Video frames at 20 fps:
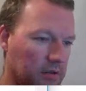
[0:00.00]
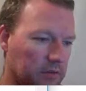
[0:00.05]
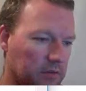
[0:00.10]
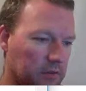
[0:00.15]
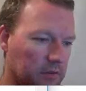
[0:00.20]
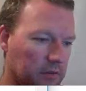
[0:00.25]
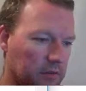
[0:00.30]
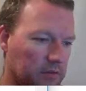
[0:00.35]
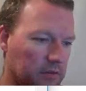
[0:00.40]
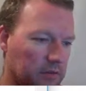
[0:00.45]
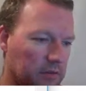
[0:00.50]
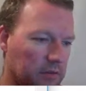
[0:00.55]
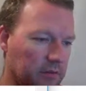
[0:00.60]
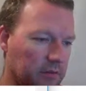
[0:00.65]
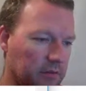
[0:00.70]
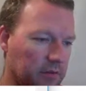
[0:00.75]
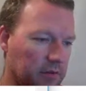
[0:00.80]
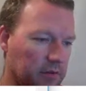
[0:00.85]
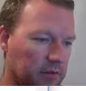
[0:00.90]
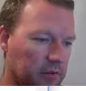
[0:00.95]
So let's
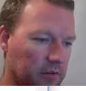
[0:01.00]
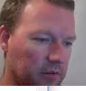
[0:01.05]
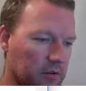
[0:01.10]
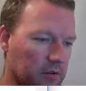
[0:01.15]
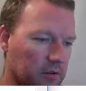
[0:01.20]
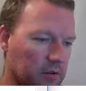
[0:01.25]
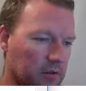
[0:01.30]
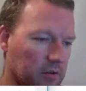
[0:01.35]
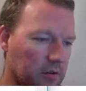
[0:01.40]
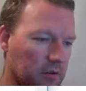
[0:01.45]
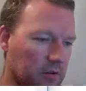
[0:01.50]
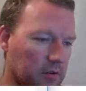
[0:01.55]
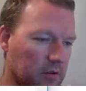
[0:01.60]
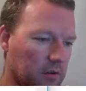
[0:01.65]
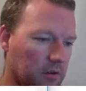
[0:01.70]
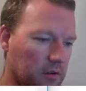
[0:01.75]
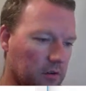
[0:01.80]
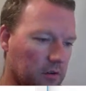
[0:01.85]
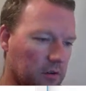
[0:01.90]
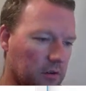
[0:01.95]
do dir
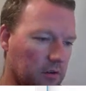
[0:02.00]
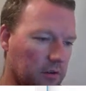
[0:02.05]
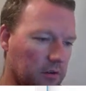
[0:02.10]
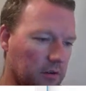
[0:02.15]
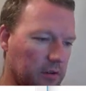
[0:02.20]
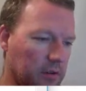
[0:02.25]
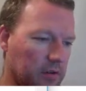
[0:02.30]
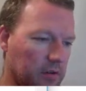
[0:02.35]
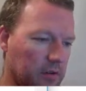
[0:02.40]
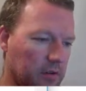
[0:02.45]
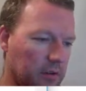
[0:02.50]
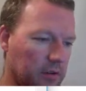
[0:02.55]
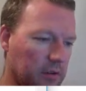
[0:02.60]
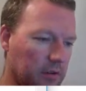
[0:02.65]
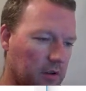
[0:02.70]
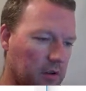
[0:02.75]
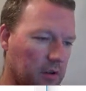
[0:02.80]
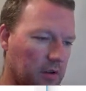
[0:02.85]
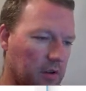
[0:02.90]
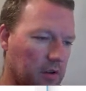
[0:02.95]
on
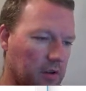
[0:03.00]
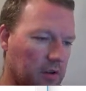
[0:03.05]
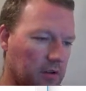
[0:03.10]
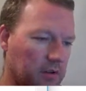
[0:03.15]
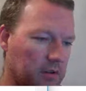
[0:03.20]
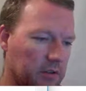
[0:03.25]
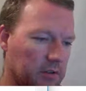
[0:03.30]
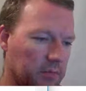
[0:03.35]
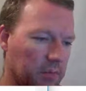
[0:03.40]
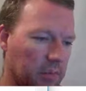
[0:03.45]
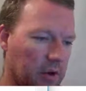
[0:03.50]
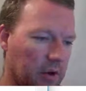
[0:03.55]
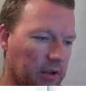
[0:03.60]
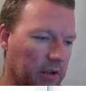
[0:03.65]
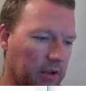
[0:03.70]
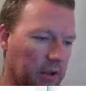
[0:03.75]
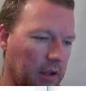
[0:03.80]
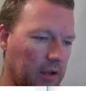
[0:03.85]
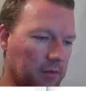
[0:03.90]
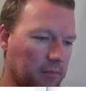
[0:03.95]
just
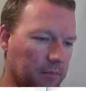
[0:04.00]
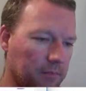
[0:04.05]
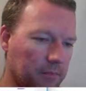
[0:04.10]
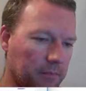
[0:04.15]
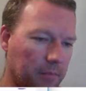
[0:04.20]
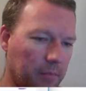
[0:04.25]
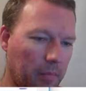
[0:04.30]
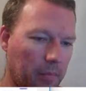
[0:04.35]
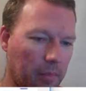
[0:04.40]
Pygame.